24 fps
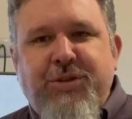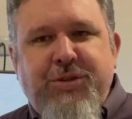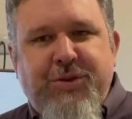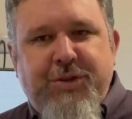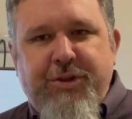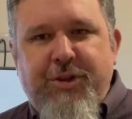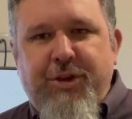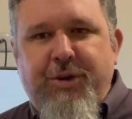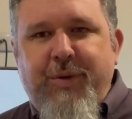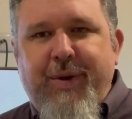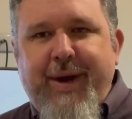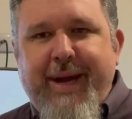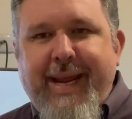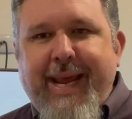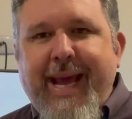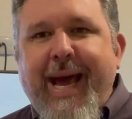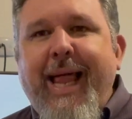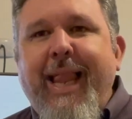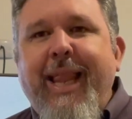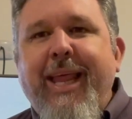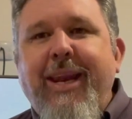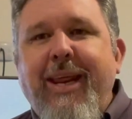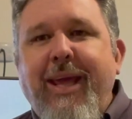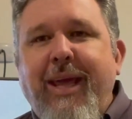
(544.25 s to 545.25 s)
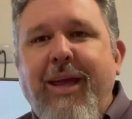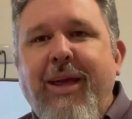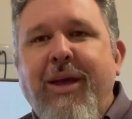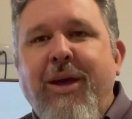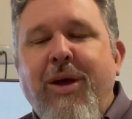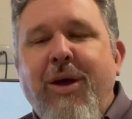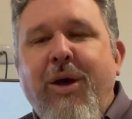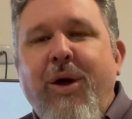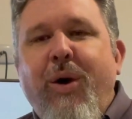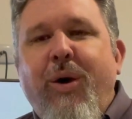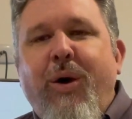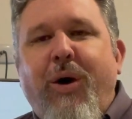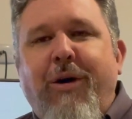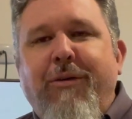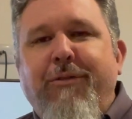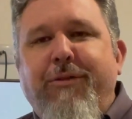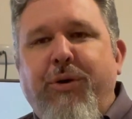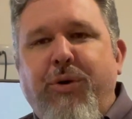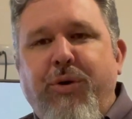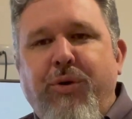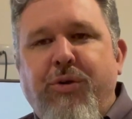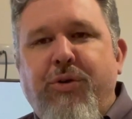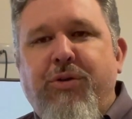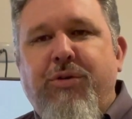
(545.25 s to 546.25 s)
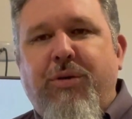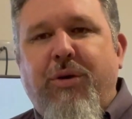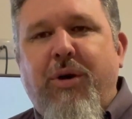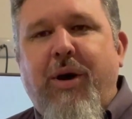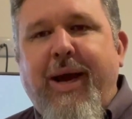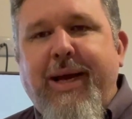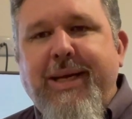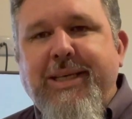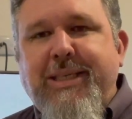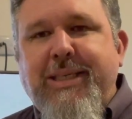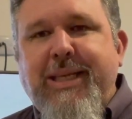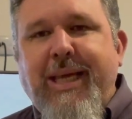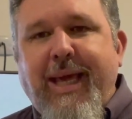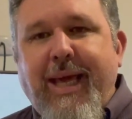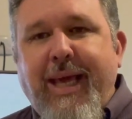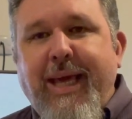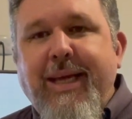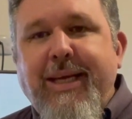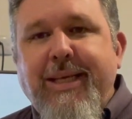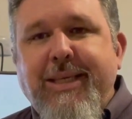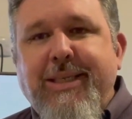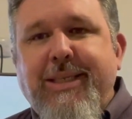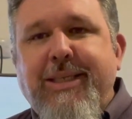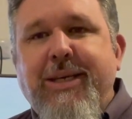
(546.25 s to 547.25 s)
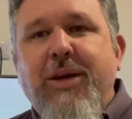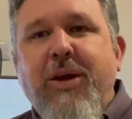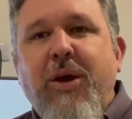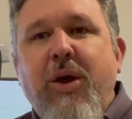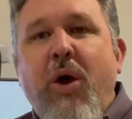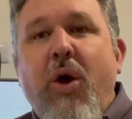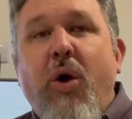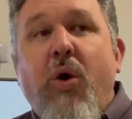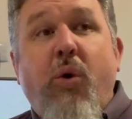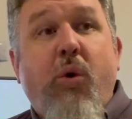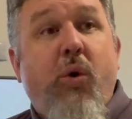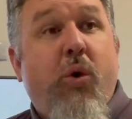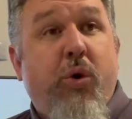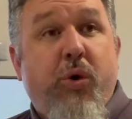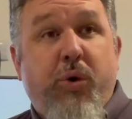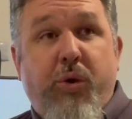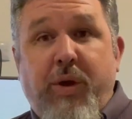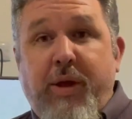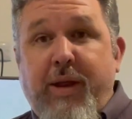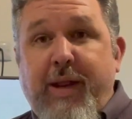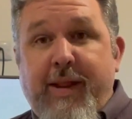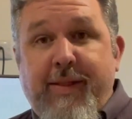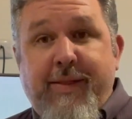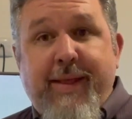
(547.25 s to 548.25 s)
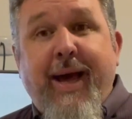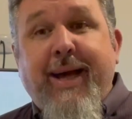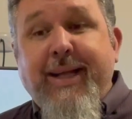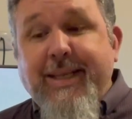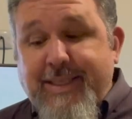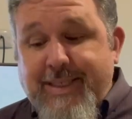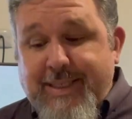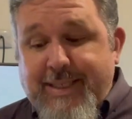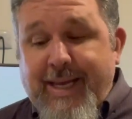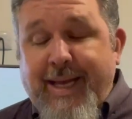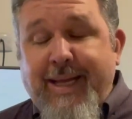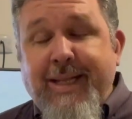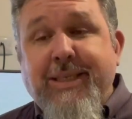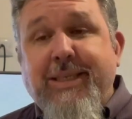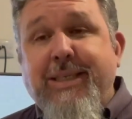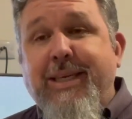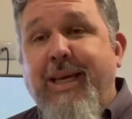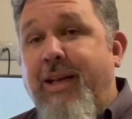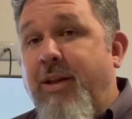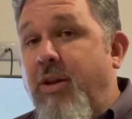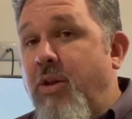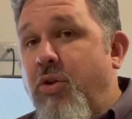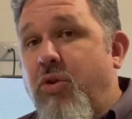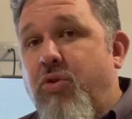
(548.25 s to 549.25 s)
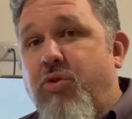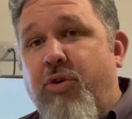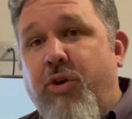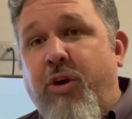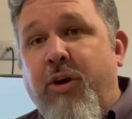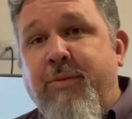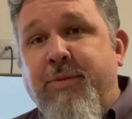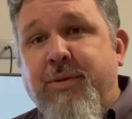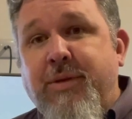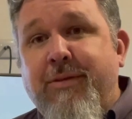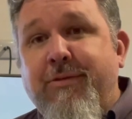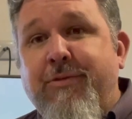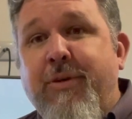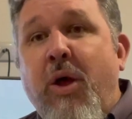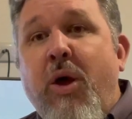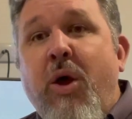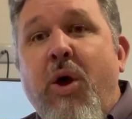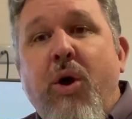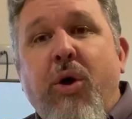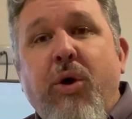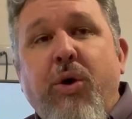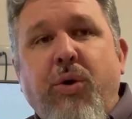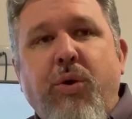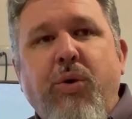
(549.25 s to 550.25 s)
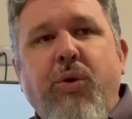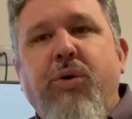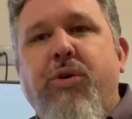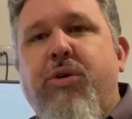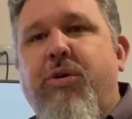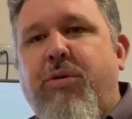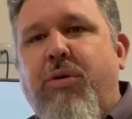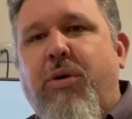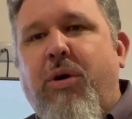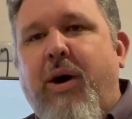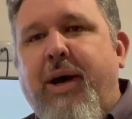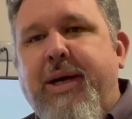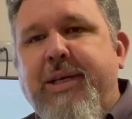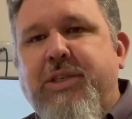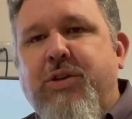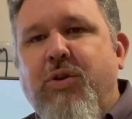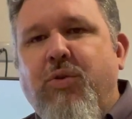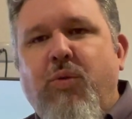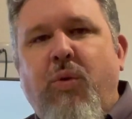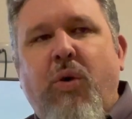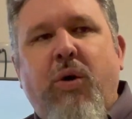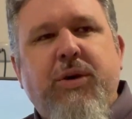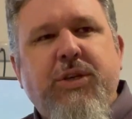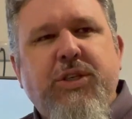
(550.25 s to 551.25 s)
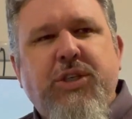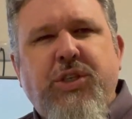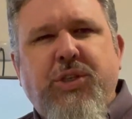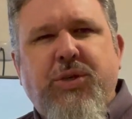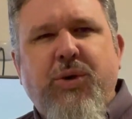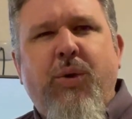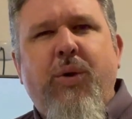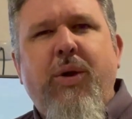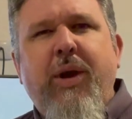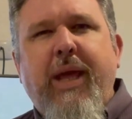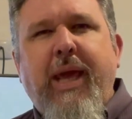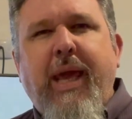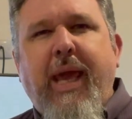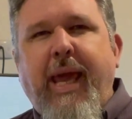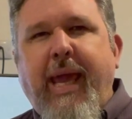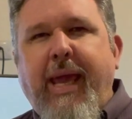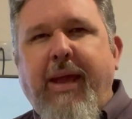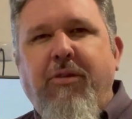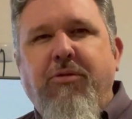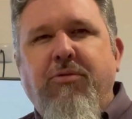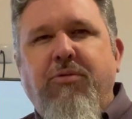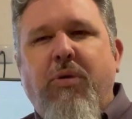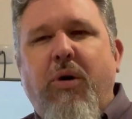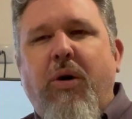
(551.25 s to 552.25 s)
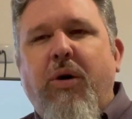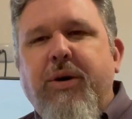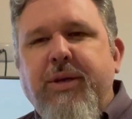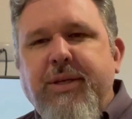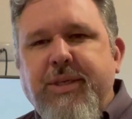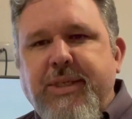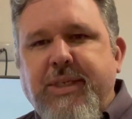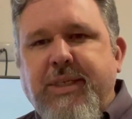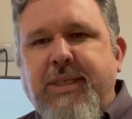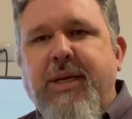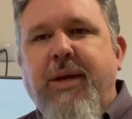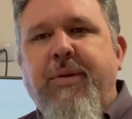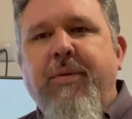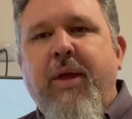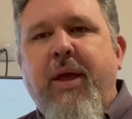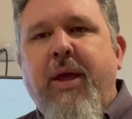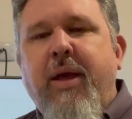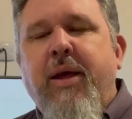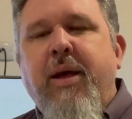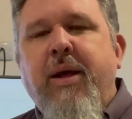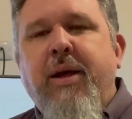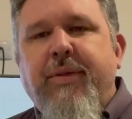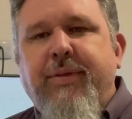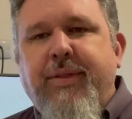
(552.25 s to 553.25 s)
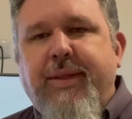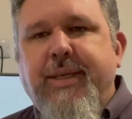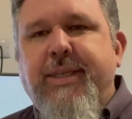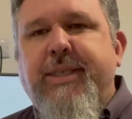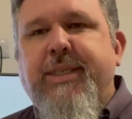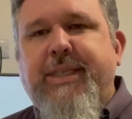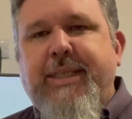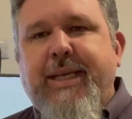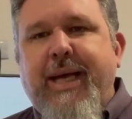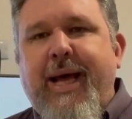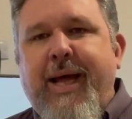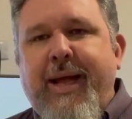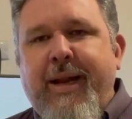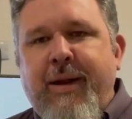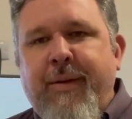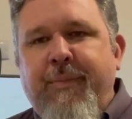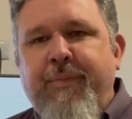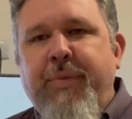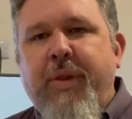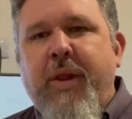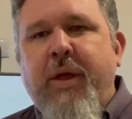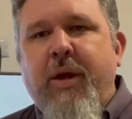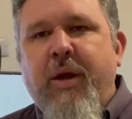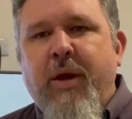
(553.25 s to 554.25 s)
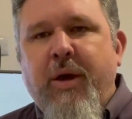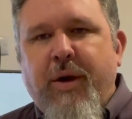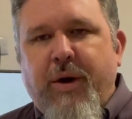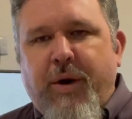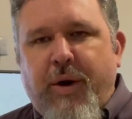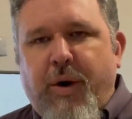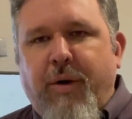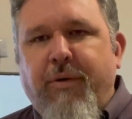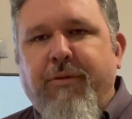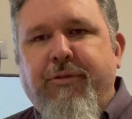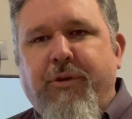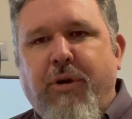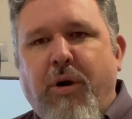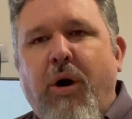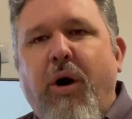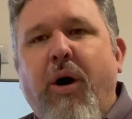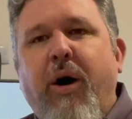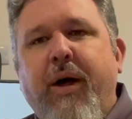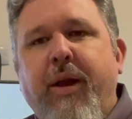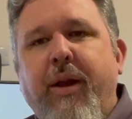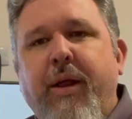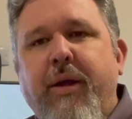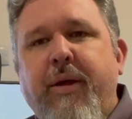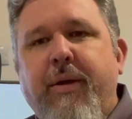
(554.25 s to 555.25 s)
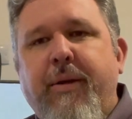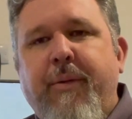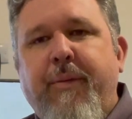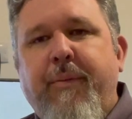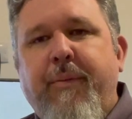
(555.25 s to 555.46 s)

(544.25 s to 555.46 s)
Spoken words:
to the reality of who Christ is, or who, in that sense, in terms of who Christ was. Surely he was the Son of God.